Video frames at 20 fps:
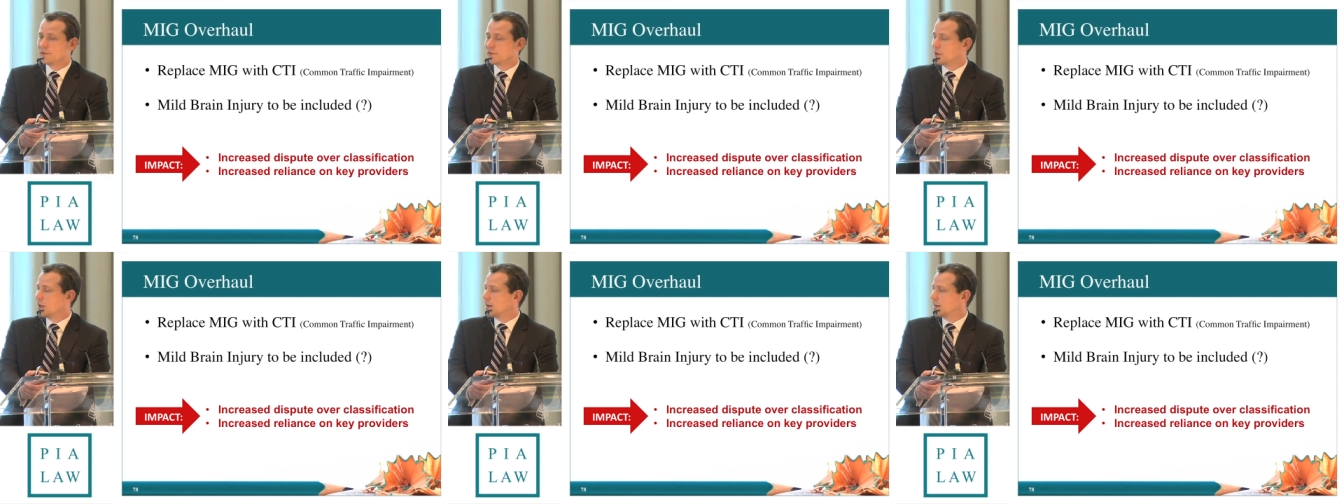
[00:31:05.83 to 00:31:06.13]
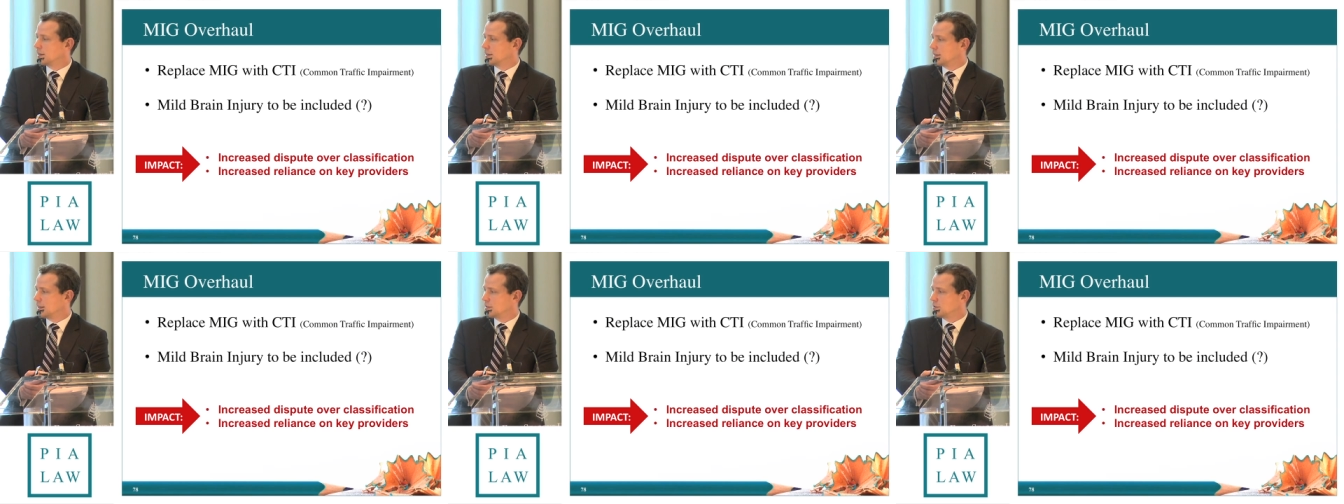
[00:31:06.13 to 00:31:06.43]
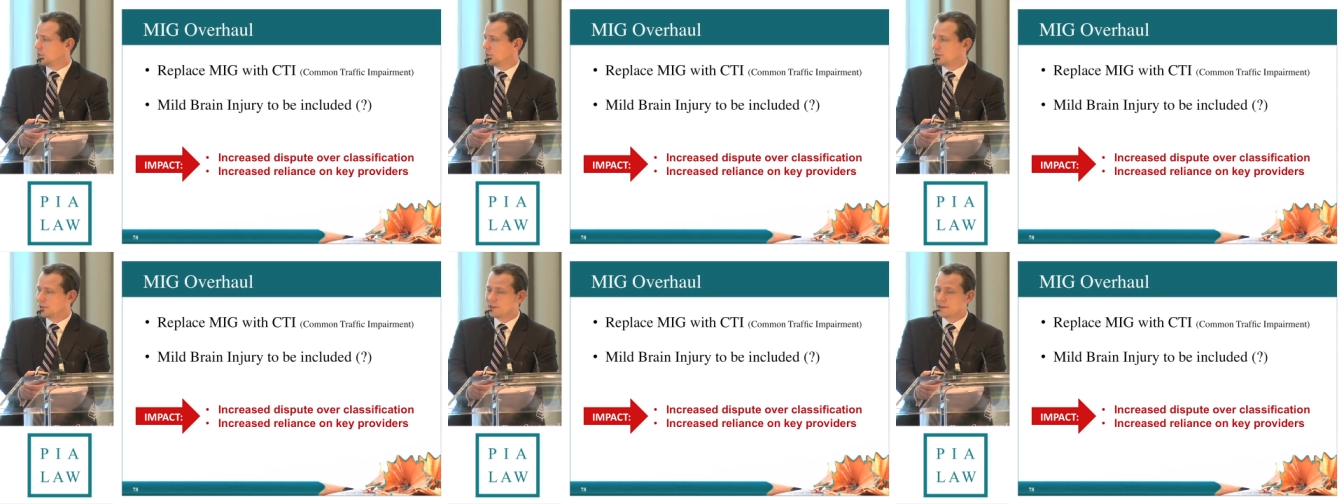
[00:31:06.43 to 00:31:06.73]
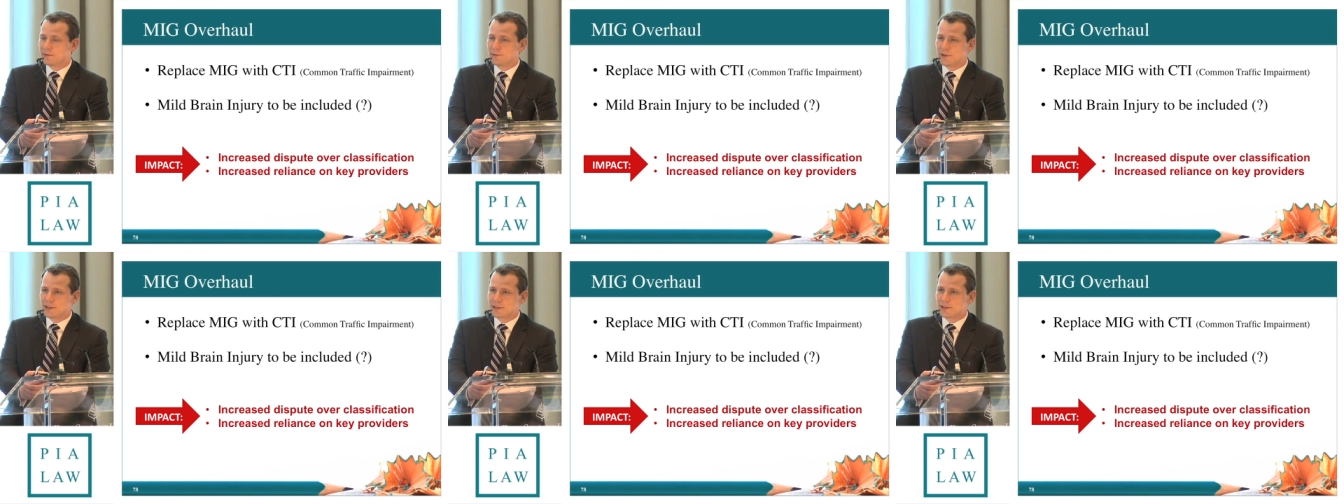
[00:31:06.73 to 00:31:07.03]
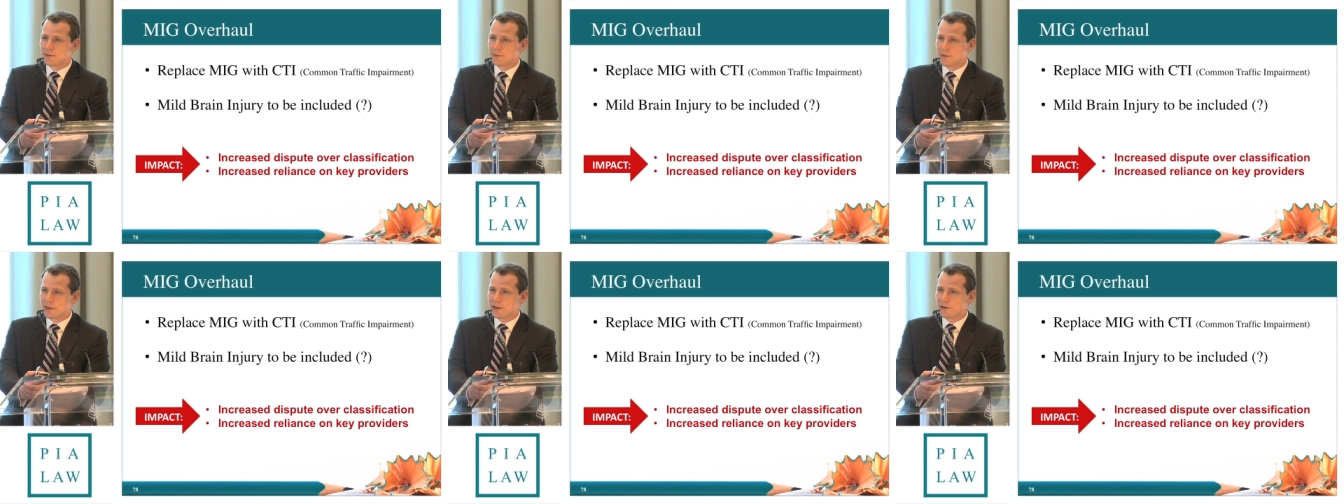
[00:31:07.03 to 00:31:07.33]
of luck unless you can
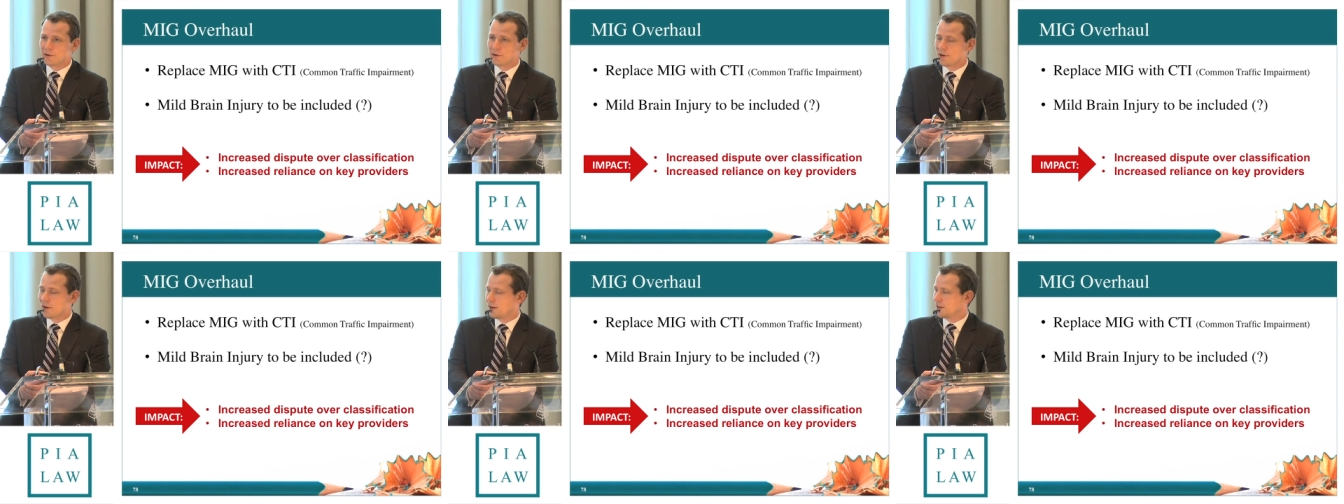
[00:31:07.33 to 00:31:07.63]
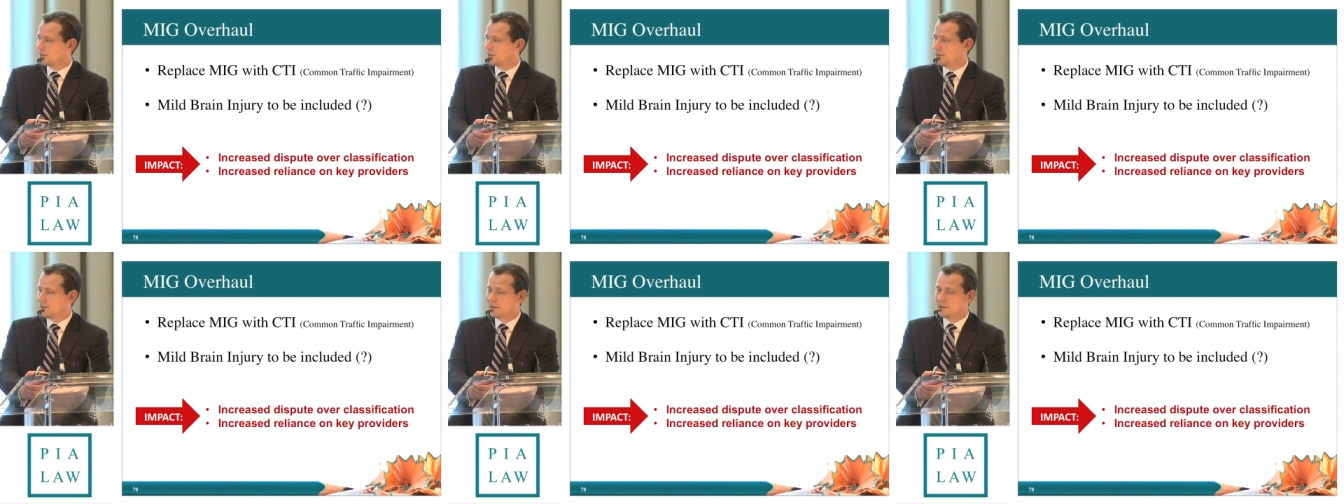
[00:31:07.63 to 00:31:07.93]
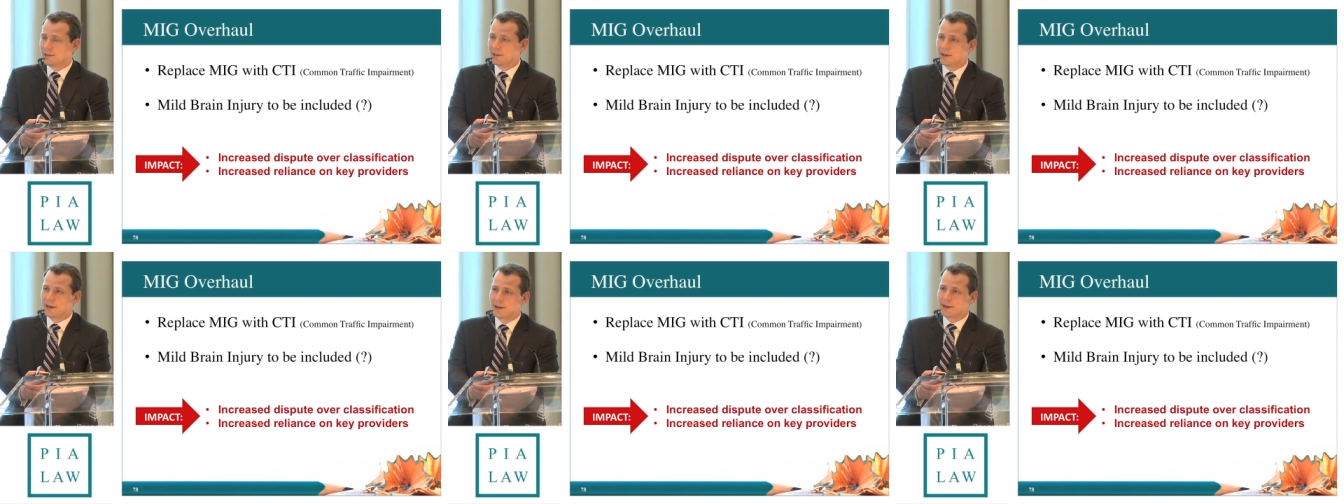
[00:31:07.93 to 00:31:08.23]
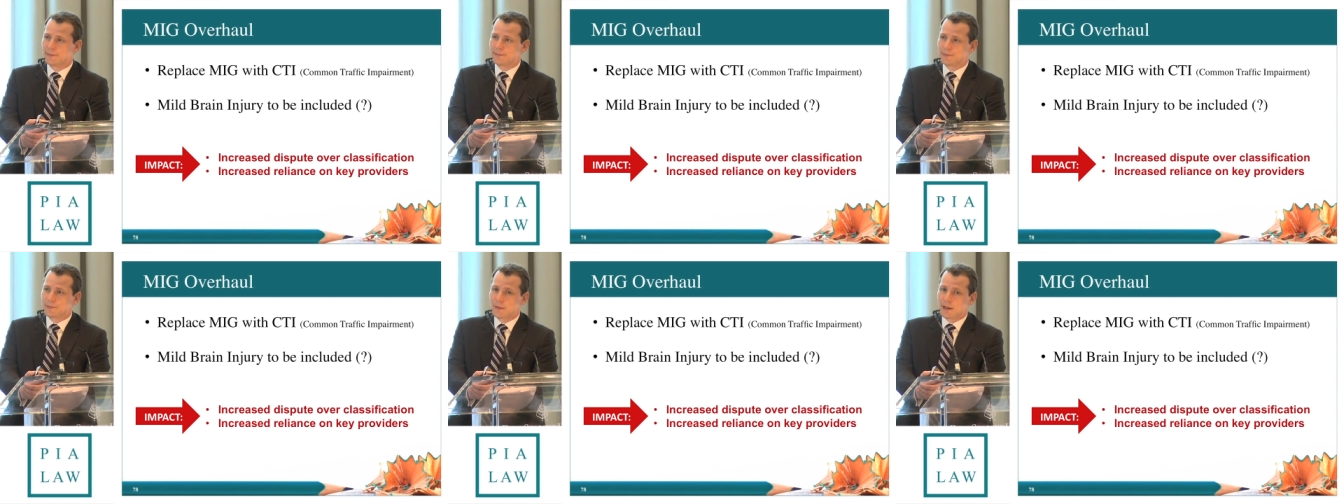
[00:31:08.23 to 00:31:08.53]
convince them that you're not a CTI.